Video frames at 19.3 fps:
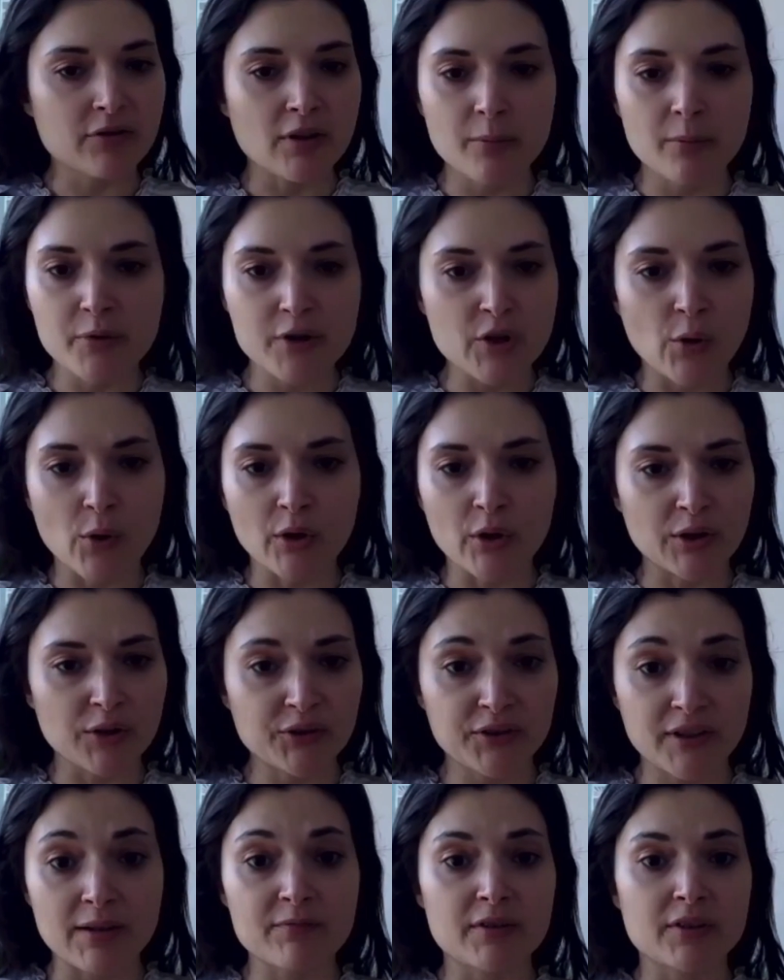from New York or
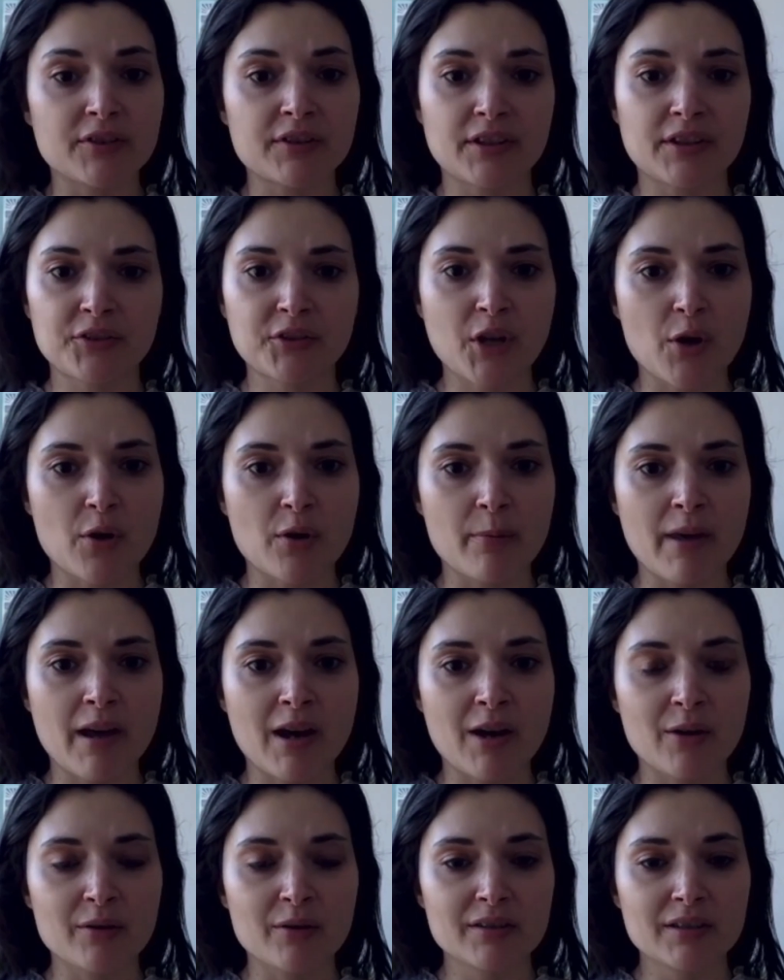San Francisco
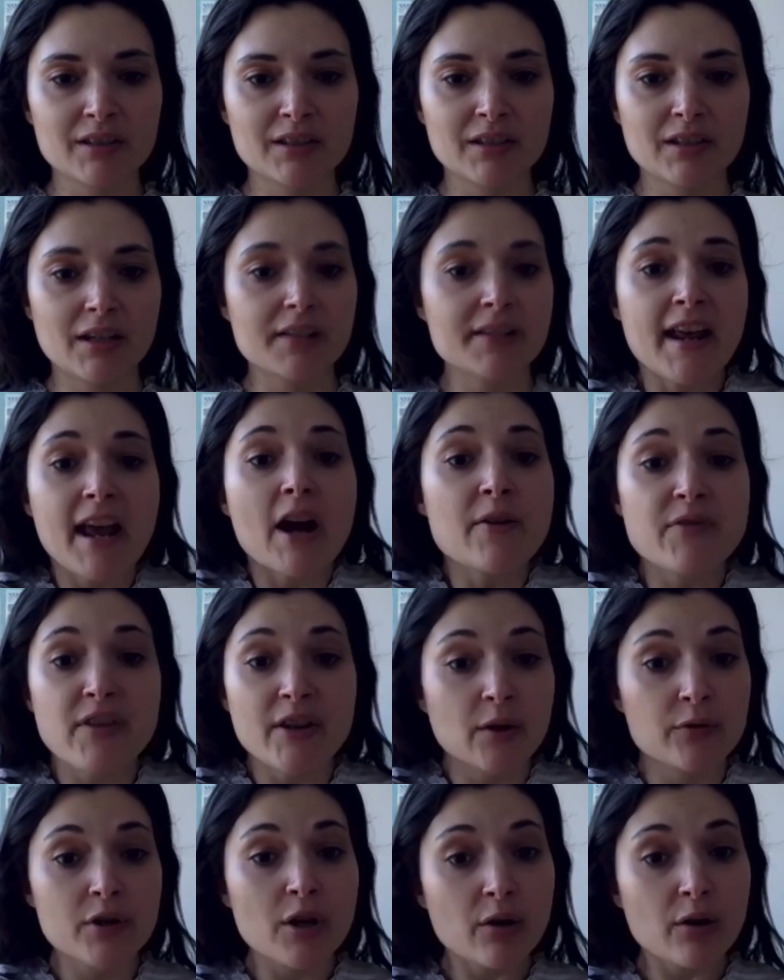about a town they
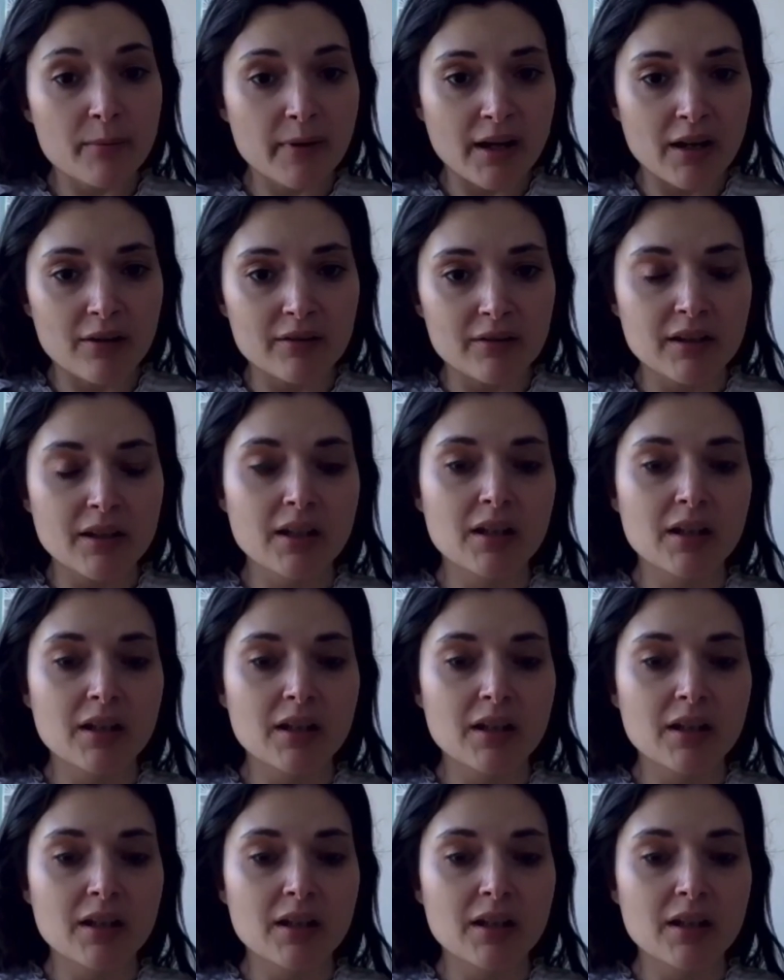don't know about.